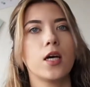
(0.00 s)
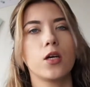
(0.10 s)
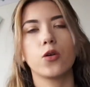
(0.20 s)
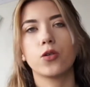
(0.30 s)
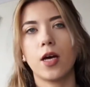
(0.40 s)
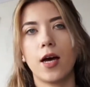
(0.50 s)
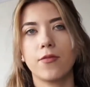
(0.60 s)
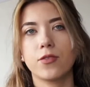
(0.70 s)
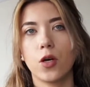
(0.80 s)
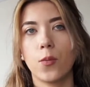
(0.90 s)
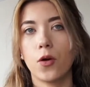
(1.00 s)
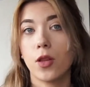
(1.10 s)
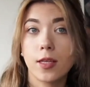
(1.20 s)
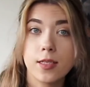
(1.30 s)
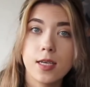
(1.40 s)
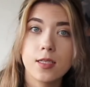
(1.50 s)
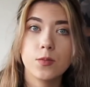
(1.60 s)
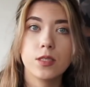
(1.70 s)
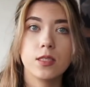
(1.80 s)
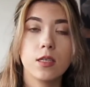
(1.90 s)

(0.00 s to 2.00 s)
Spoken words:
You could have some online assessments,